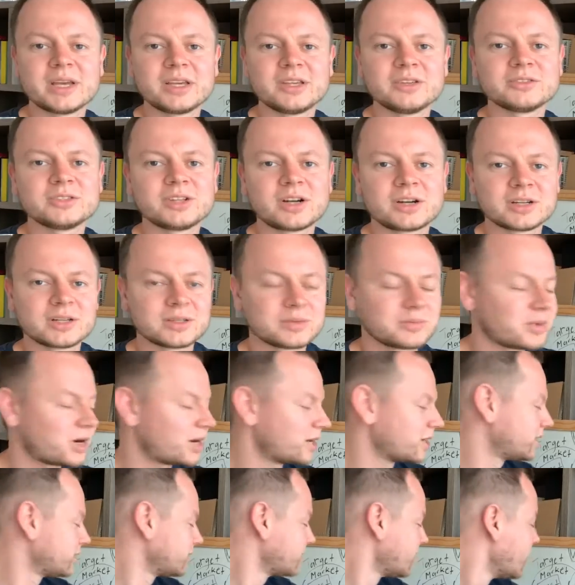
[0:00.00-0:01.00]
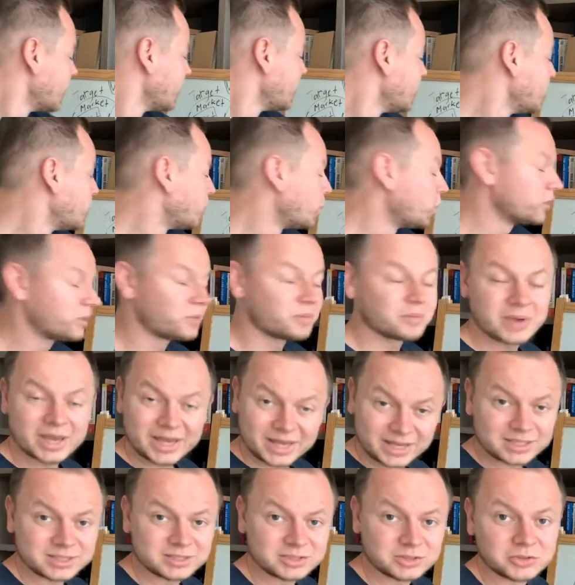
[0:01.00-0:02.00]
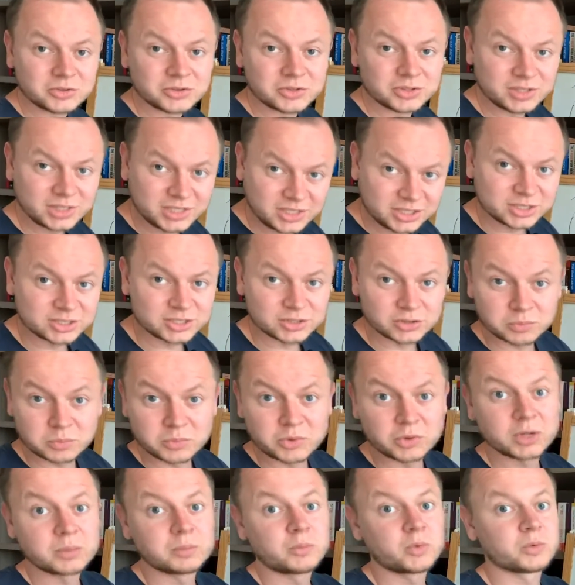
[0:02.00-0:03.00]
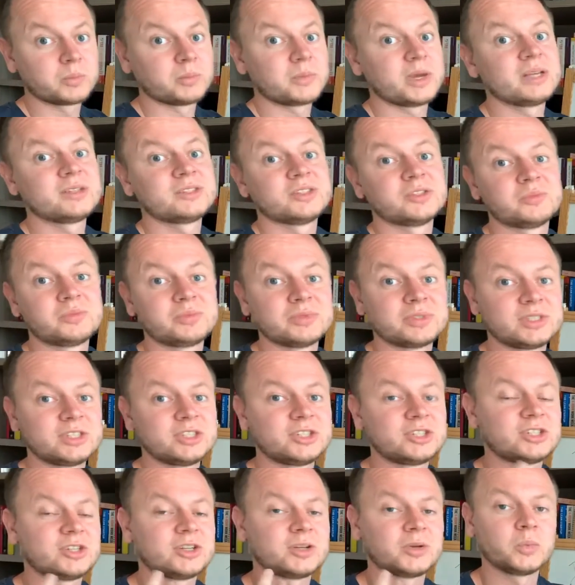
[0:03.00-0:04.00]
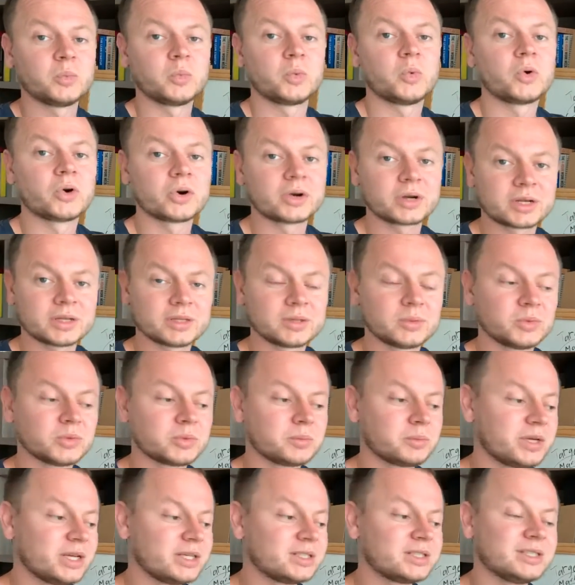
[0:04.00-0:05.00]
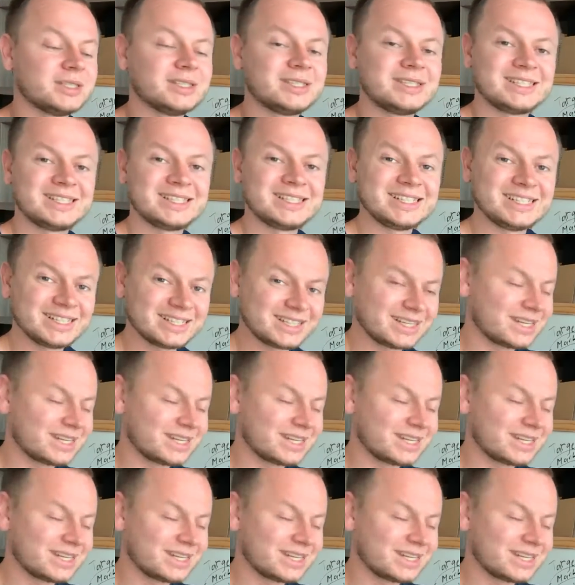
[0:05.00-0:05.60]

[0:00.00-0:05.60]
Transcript: target market. What makes your niche or what makes your positioning work and what makes it tick